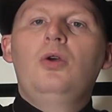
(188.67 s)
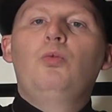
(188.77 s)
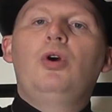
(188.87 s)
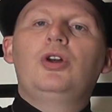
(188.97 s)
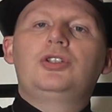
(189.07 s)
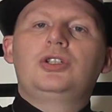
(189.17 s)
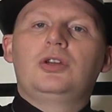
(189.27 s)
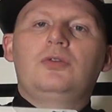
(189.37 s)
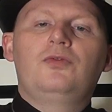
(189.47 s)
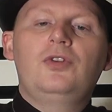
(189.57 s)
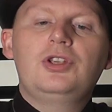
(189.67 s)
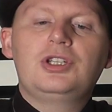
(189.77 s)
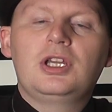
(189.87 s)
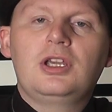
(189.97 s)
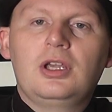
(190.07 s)
What to do?
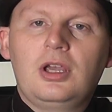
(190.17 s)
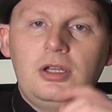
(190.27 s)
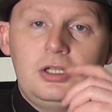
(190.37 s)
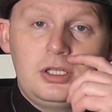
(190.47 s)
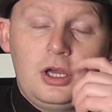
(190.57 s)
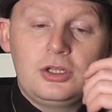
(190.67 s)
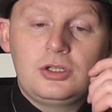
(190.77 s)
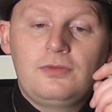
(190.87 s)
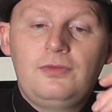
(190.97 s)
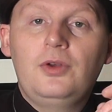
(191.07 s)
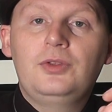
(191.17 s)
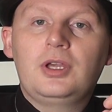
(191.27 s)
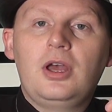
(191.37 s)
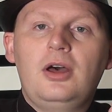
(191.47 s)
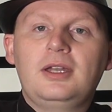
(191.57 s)
Firstly, you're going to start to fold the
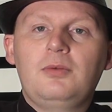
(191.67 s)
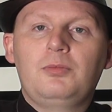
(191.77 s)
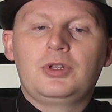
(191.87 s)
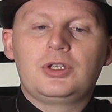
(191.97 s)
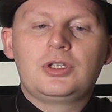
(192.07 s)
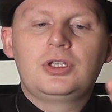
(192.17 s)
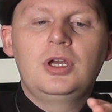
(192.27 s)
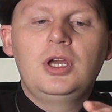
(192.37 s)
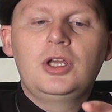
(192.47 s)
card inwards.